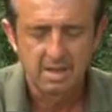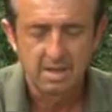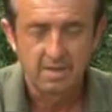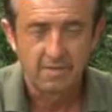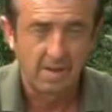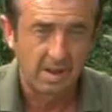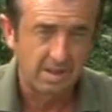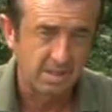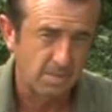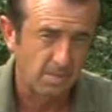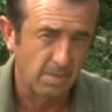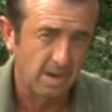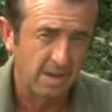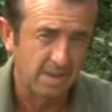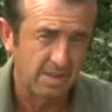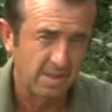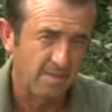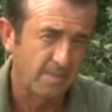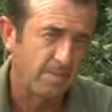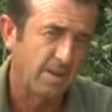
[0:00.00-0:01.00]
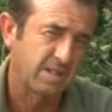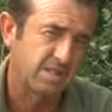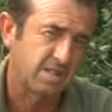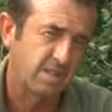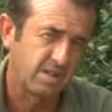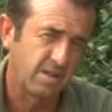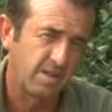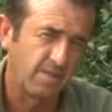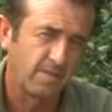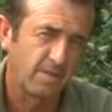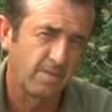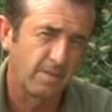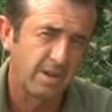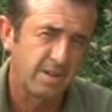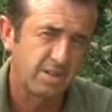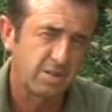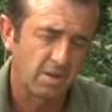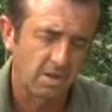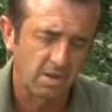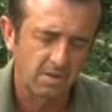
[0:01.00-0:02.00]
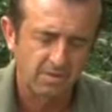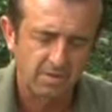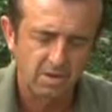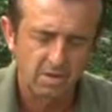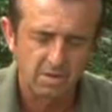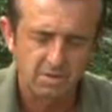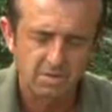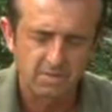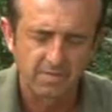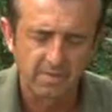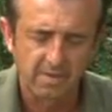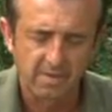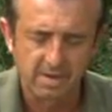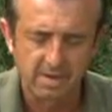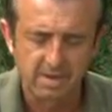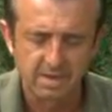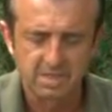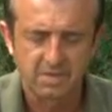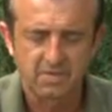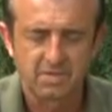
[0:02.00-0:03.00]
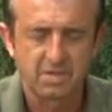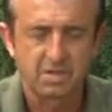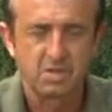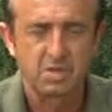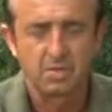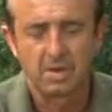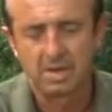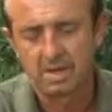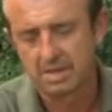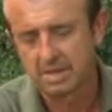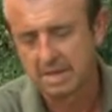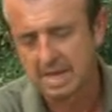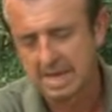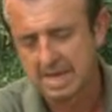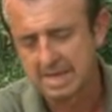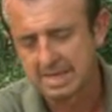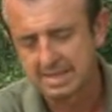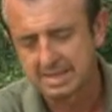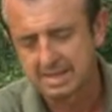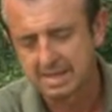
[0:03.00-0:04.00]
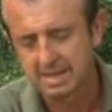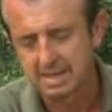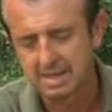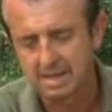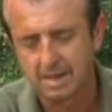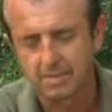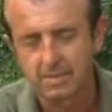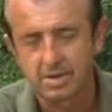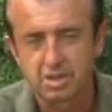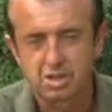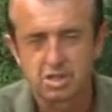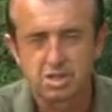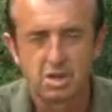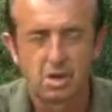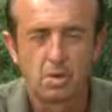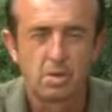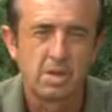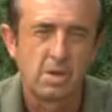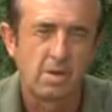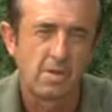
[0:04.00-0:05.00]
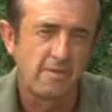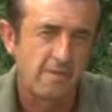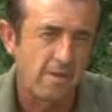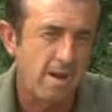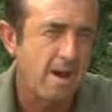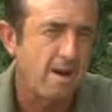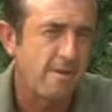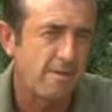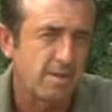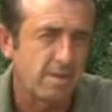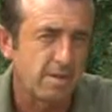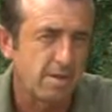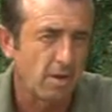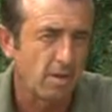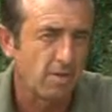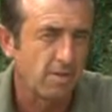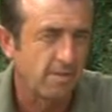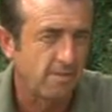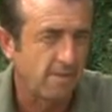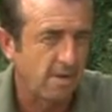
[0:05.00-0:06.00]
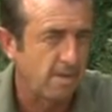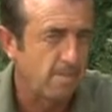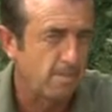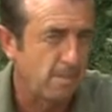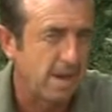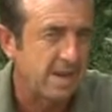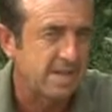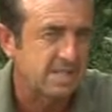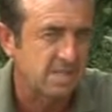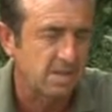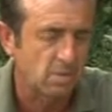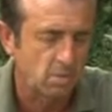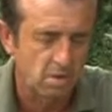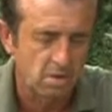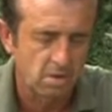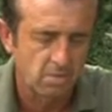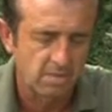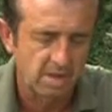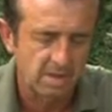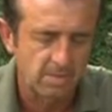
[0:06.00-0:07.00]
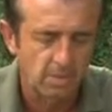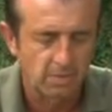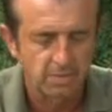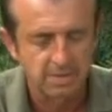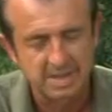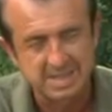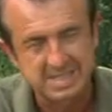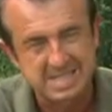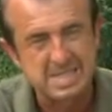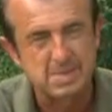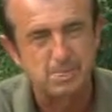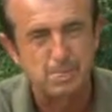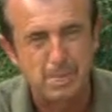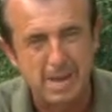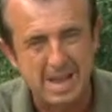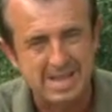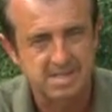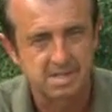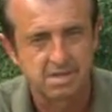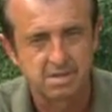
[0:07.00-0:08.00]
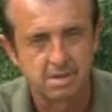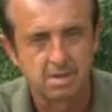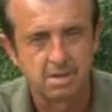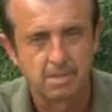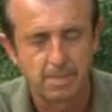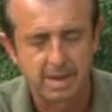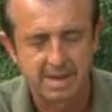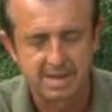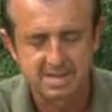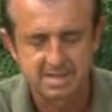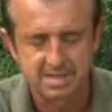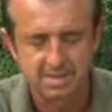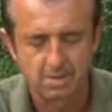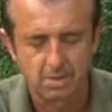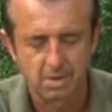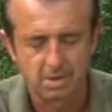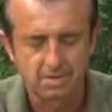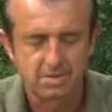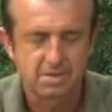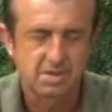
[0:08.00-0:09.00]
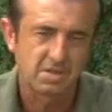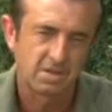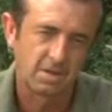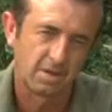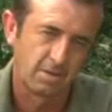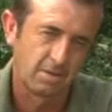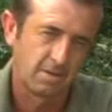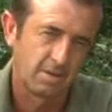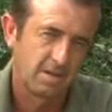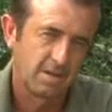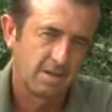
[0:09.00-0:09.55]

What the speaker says: friends of mine that have passed the information on have caught some very nice fish as well. And I'm going to show you a variant on the very basic worm rig, but this is better than the basic one, so